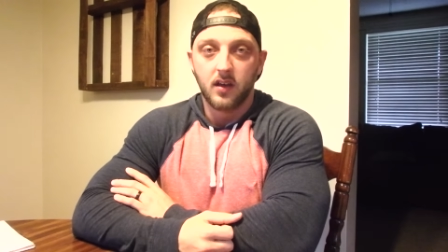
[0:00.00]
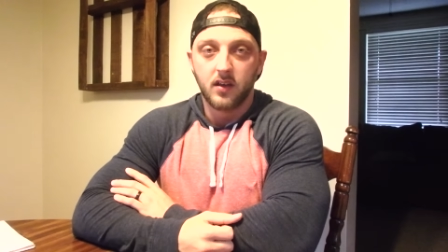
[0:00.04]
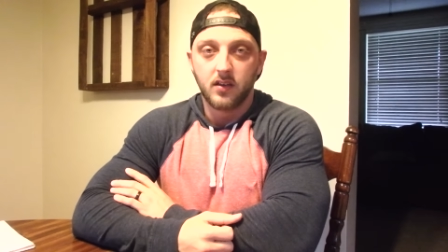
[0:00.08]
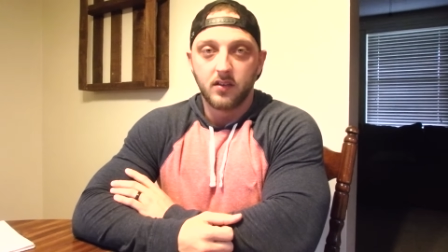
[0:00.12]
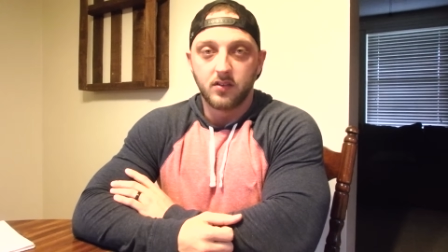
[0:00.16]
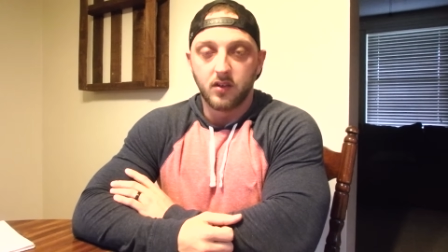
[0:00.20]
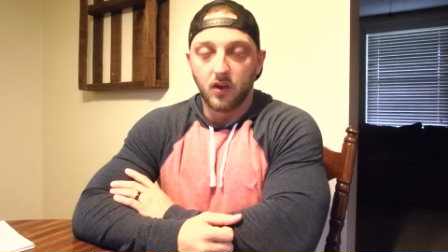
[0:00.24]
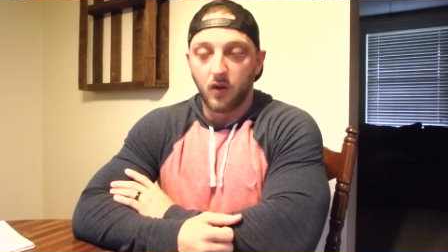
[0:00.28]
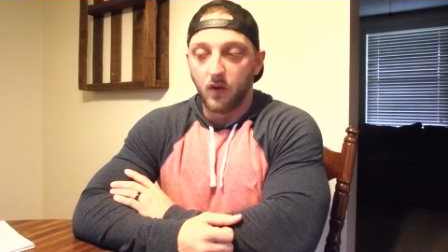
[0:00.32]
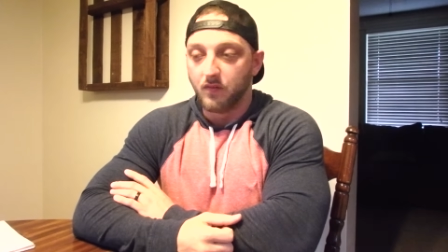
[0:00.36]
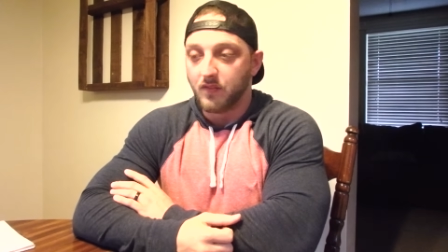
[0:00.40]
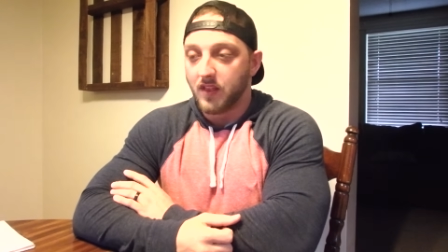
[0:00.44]

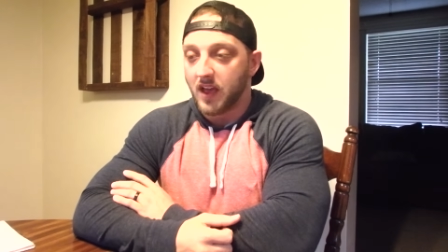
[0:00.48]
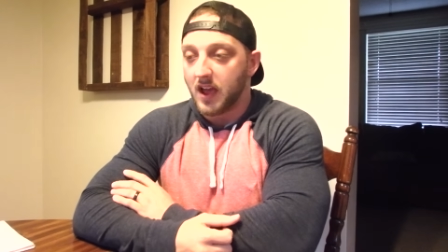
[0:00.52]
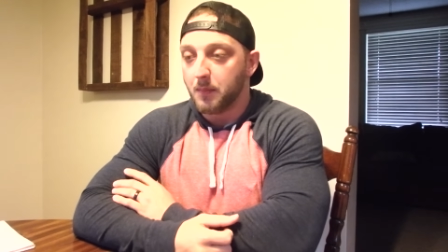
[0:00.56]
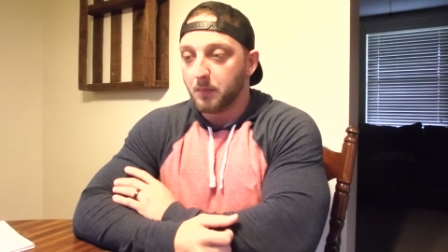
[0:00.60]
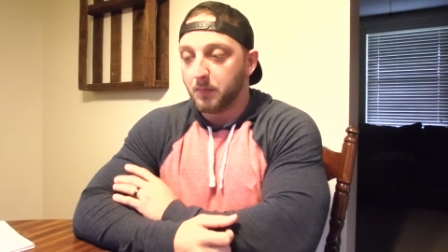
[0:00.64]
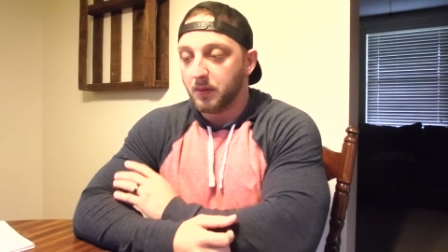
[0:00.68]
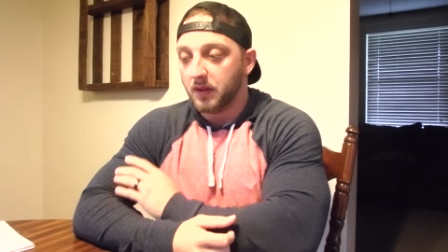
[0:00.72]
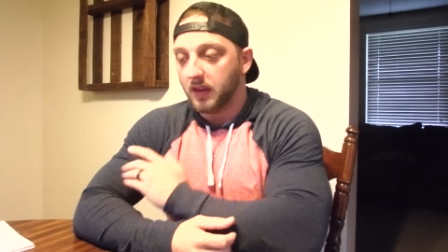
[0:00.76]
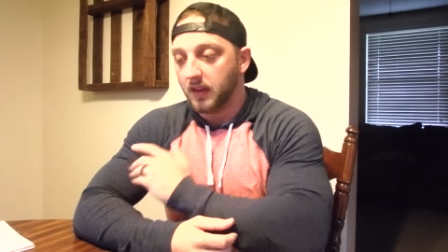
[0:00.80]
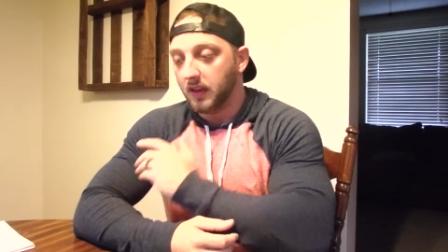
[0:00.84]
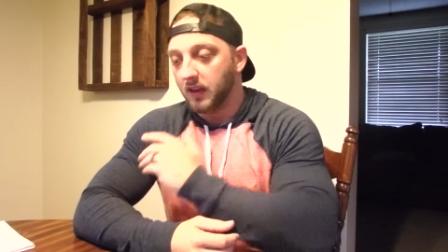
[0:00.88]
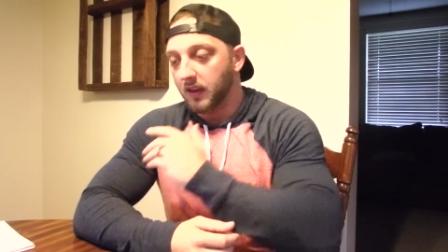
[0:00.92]
So if
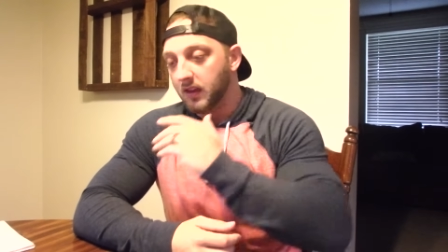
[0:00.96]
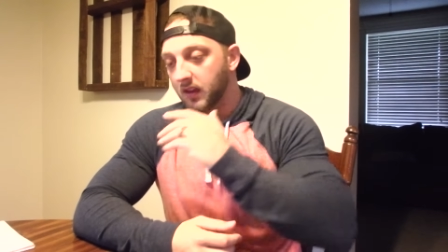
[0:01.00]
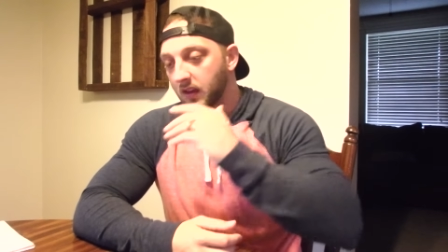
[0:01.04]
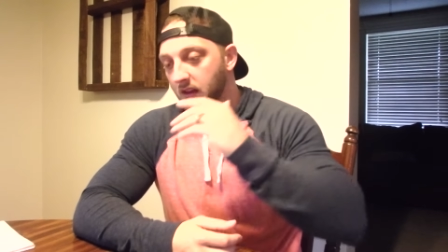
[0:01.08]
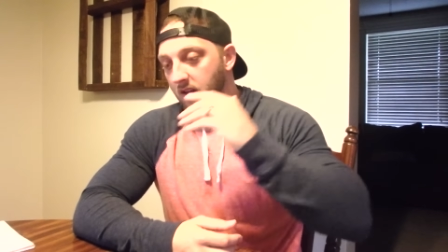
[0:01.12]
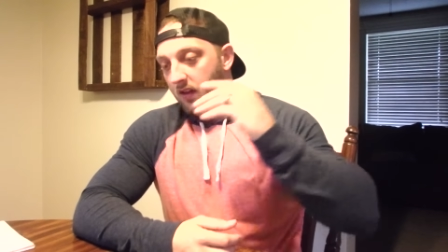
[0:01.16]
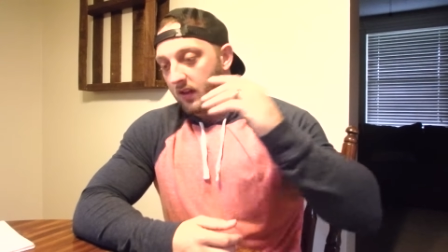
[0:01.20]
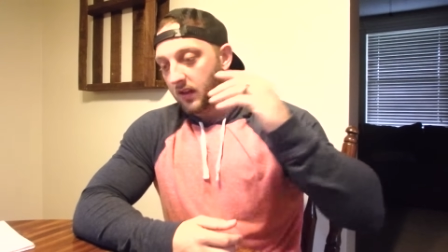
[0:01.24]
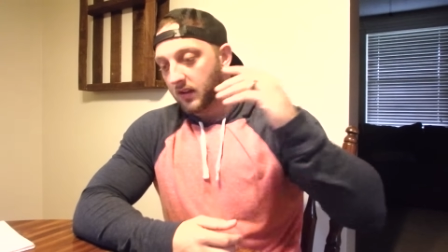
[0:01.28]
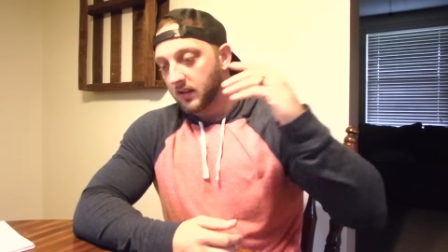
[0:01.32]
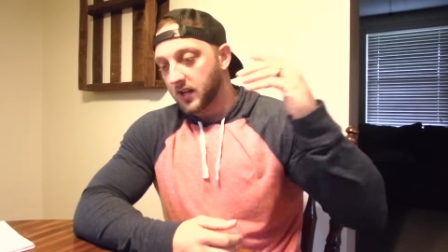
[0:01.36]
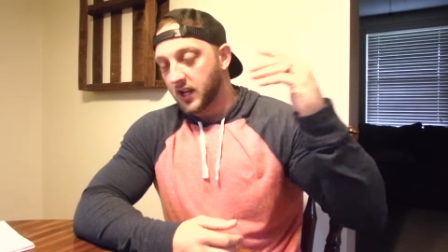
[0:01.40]
that be
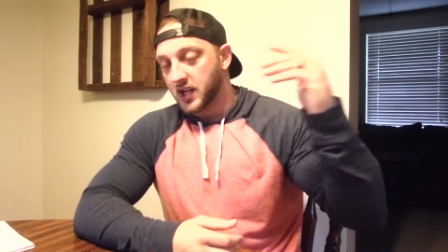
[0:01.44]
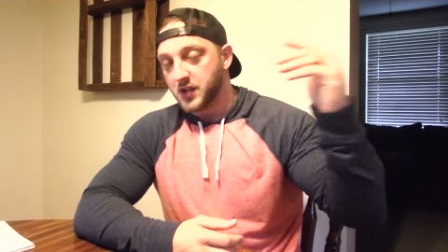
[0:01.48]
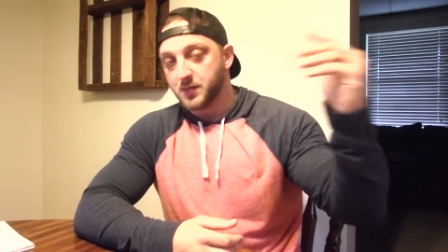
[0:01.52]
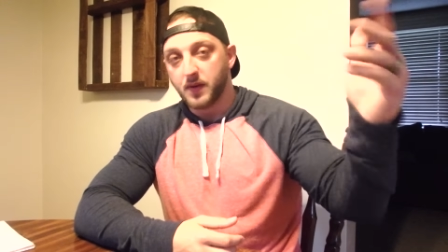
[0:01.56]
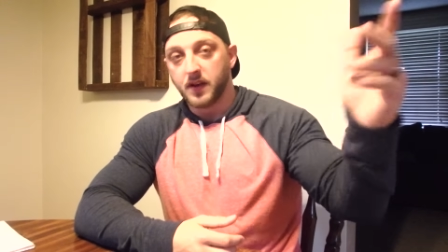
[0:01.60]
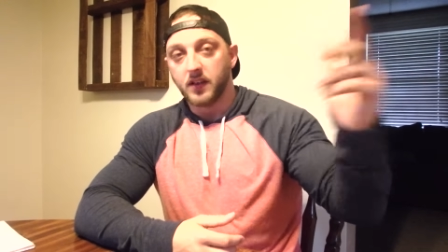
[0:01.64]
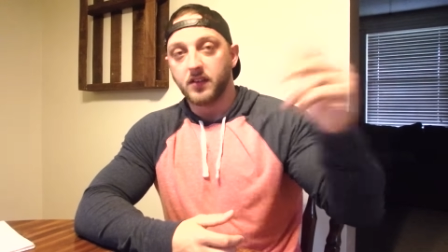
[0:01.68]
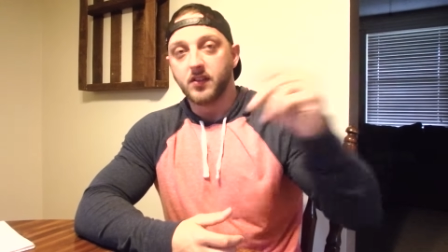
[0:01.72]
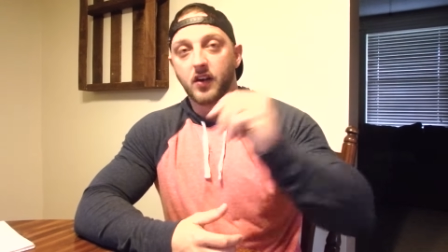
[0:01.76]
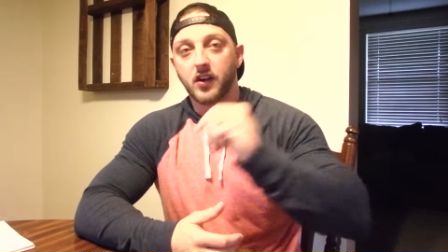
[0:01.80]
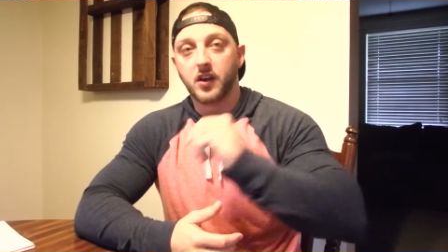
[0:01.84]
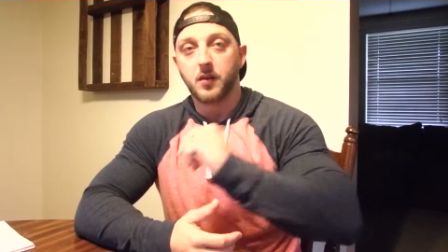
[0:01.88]
teach
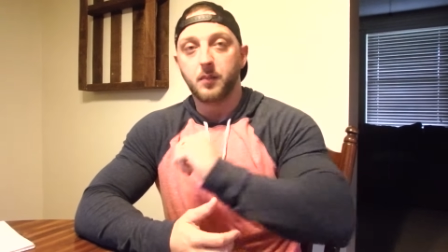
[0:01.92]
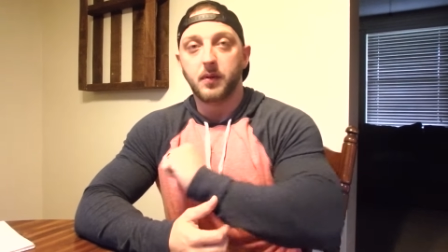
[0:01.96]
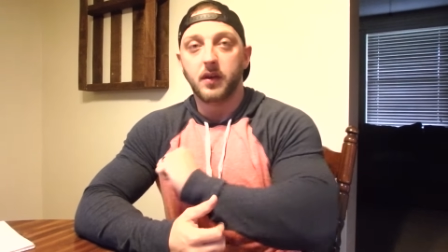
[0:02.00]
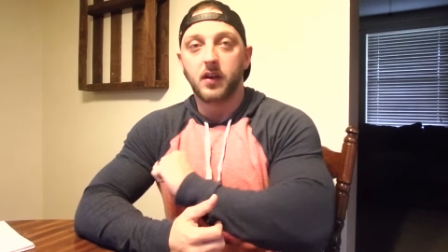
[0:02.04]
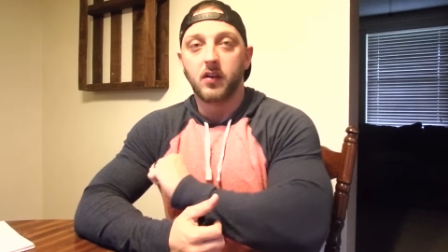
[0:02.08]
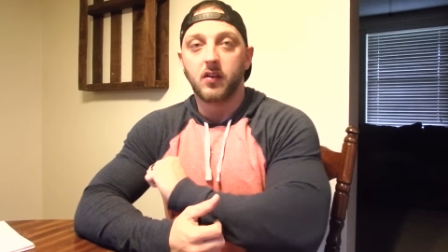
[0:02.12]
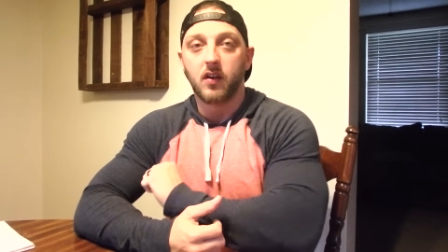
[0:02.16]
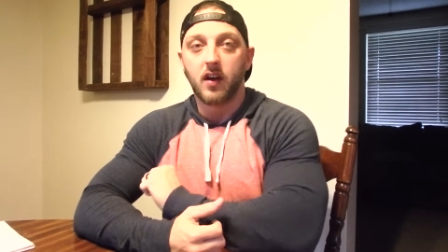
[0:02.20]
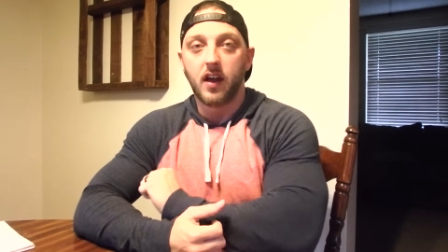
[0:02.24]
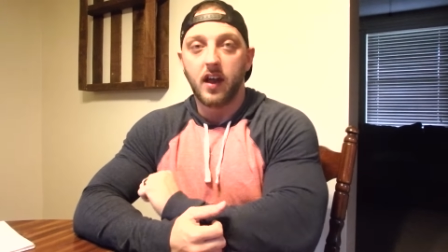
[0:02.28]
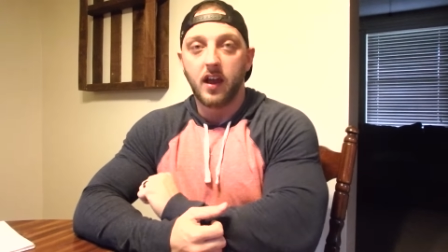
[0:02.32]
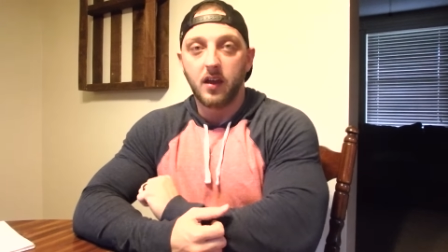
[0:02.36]
my son to be
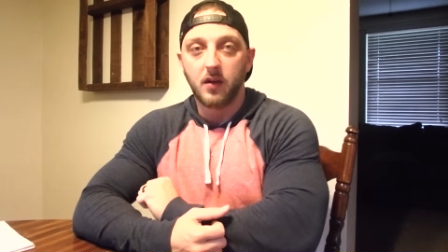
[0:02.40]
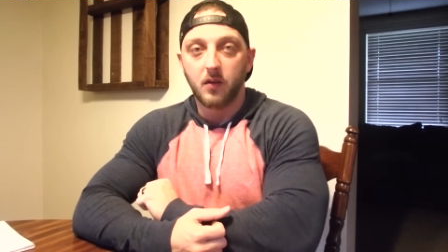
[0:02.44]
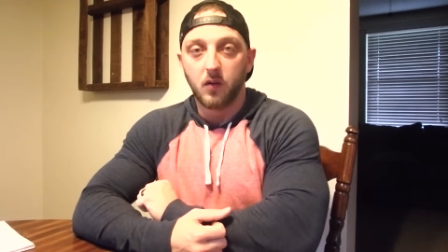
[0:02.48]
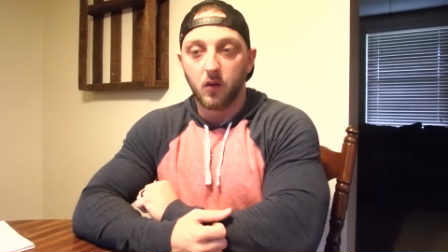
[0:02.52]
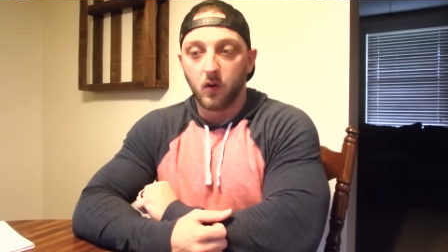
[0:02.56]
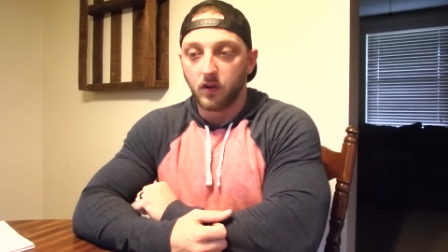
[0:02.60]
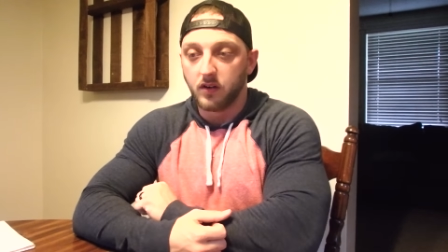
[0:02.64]
great,